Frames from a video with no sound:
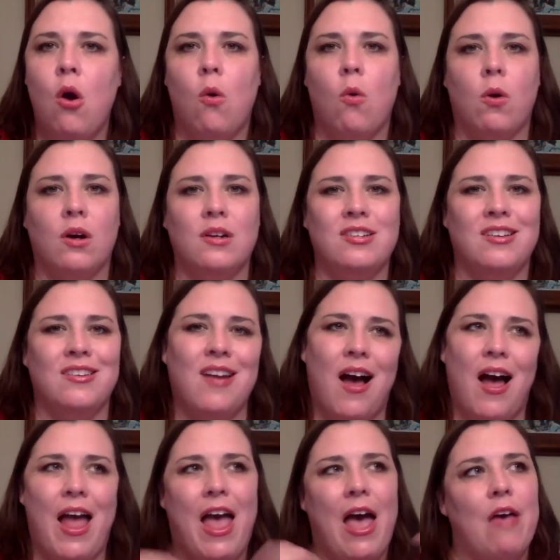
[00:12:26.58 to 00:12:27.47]
or to
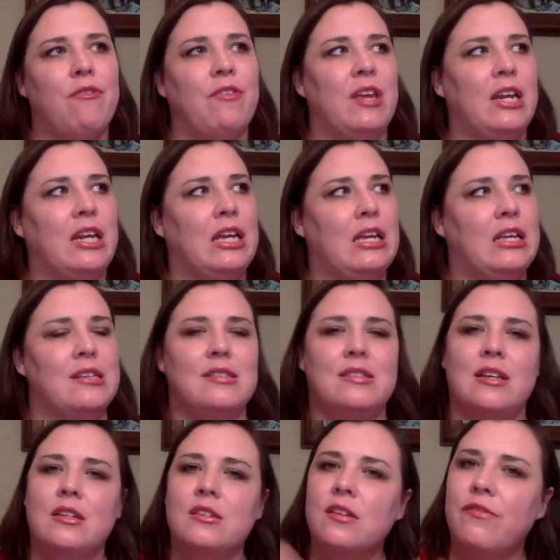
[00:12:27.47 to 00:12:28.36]
not have any
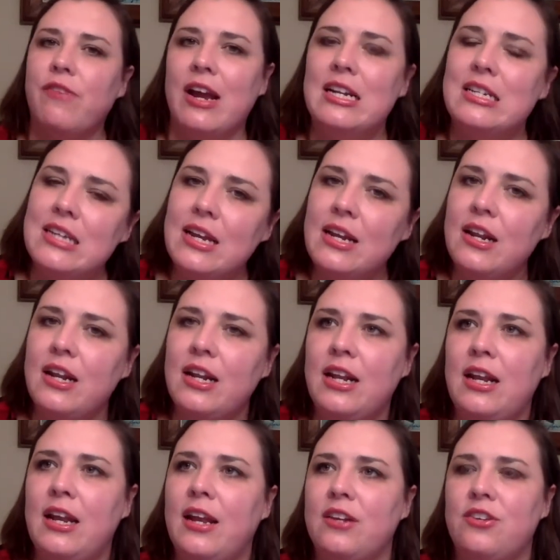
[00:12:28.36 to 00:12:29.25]
sense of
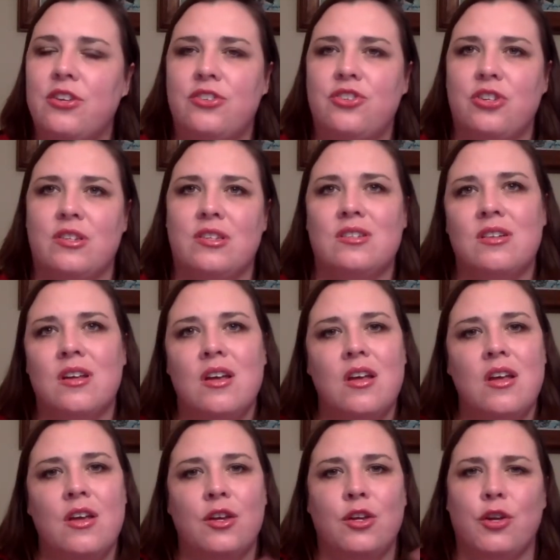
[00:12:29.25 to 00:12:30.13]
identity and to just,
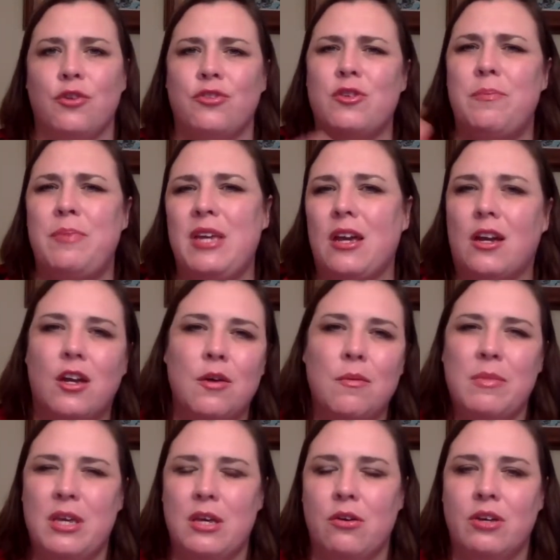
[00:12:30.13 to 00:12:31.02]
to be a
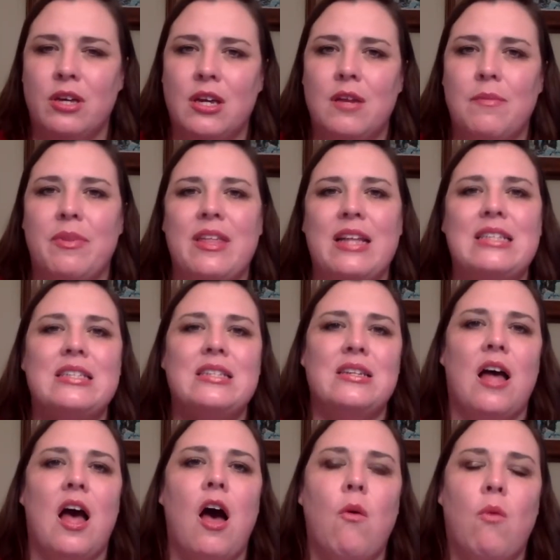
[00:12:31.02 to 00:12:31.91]
chameleon. But that's
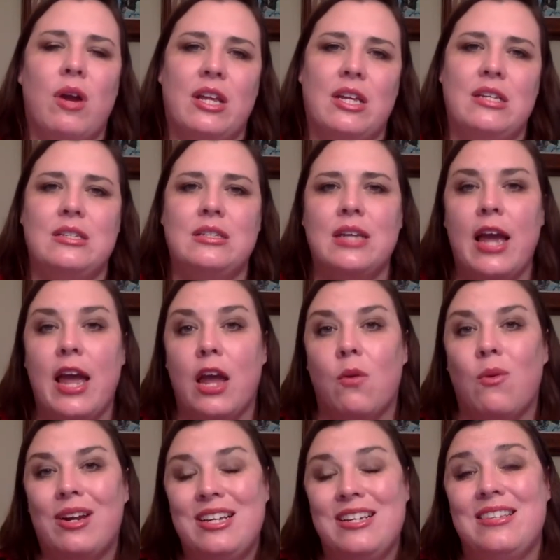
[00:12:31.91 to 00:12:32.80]
not what he's
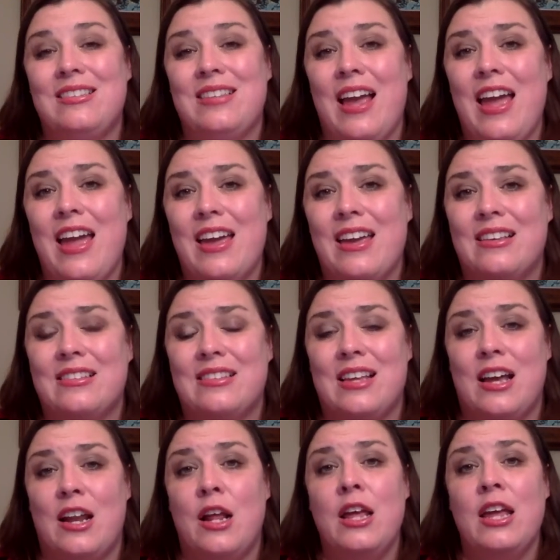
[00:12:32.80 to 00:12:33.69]
saying. What he's saying is
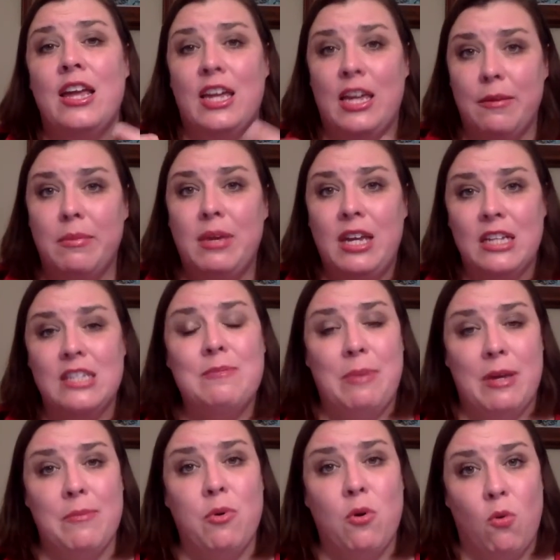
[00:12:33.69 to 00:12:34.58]
that he meets
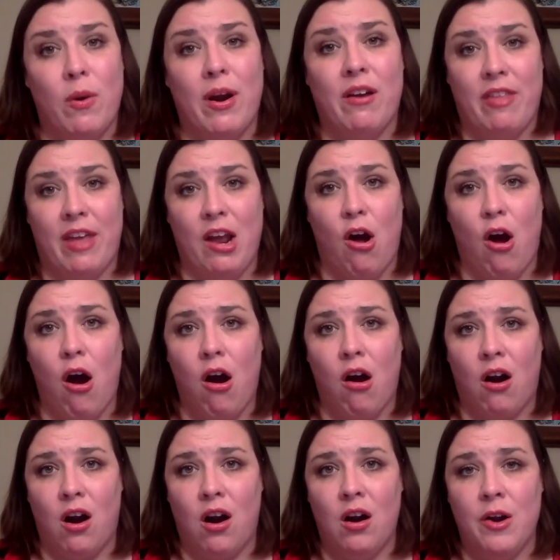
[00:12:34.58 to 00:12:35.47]
people where they
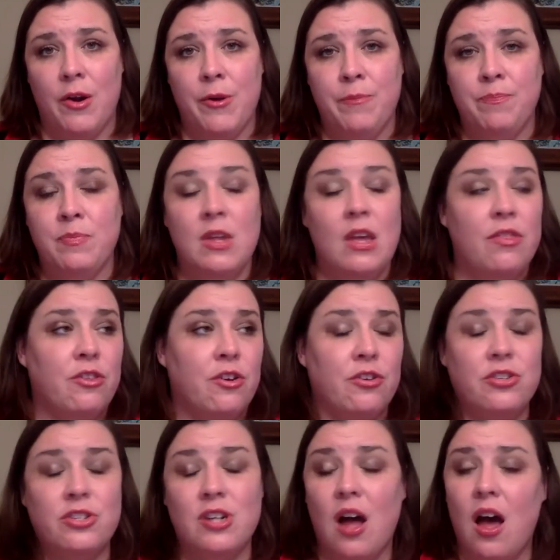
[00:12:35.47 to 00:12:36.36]
are.
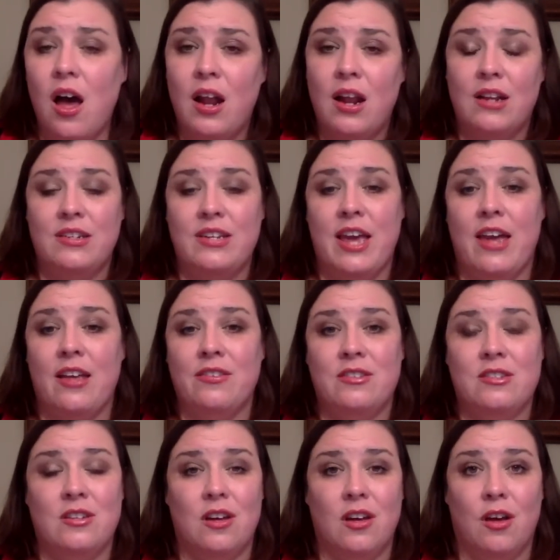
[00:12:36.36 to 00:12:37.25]
There's not a
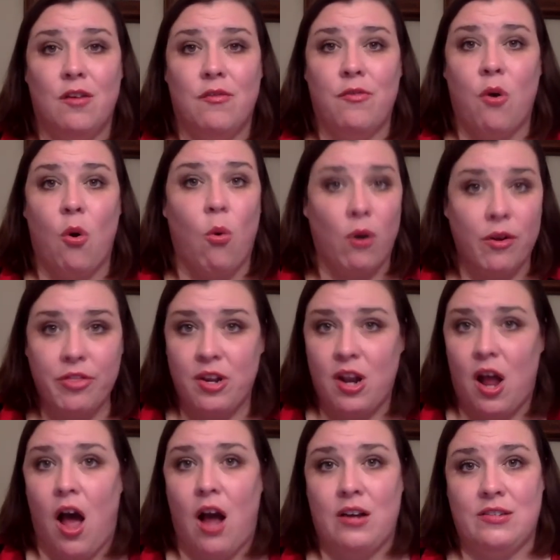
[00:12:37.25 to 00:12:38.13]
test of
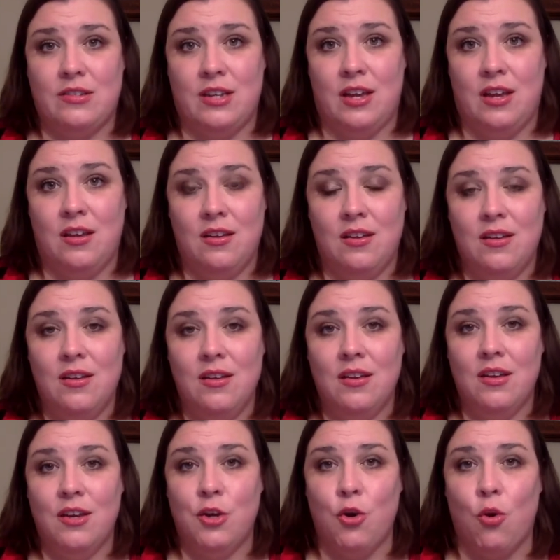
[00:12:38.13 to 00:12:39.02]
orthodoxy
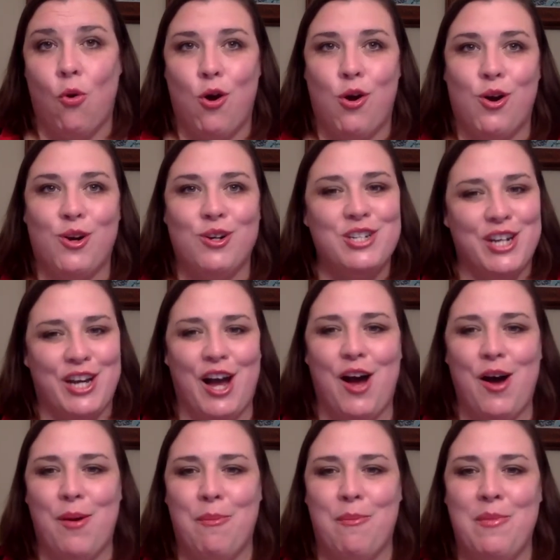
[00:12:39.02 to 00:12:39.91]
in order to
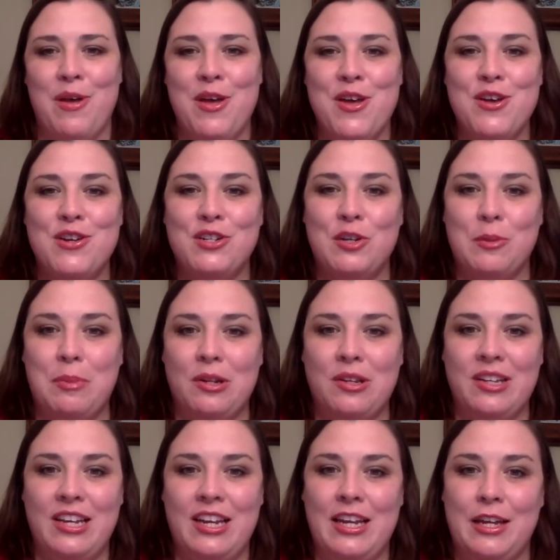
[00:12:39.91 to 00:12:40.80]
come to
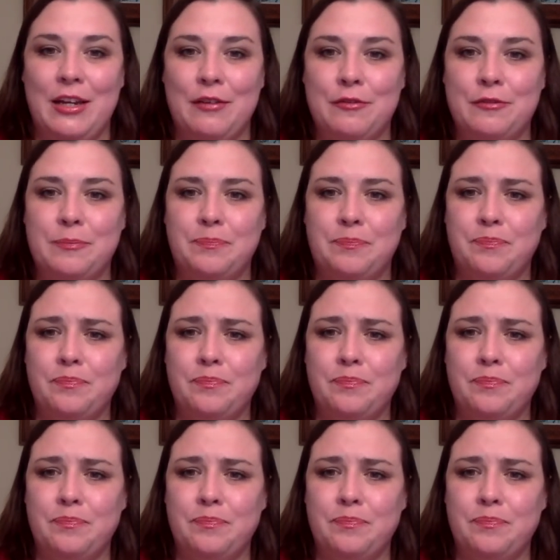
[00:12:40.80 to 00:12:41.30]
believe.